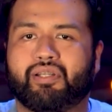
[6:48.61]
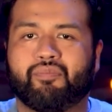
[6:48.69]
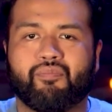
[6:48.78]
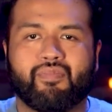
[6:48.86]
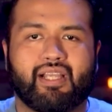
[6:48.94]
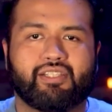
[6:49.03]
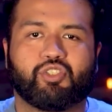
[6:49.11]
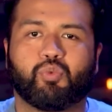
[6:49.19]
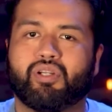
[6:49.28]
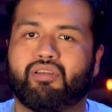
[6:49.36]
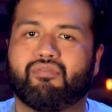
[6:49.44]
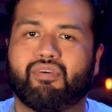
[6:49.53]
And
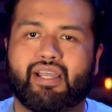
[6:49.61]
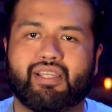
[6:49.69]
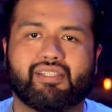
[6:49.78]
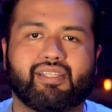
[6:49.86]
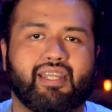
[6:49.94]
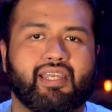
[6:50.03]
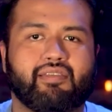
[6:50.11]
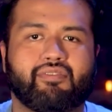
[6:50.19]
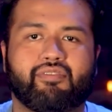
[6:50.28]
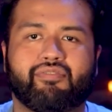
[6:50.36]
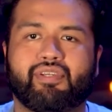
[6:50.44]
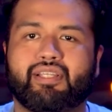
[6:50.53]
just want to invite you today, if
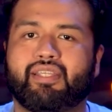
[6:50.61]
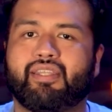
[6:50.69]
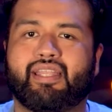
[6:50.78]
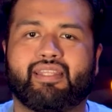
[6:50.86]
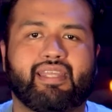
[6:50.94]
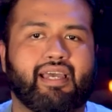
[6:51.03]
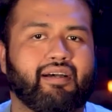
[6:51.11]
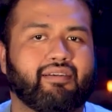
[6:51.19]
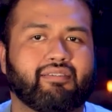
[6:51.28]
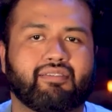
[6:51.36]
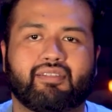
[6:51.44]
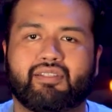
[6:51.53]
you're feeling that doubt,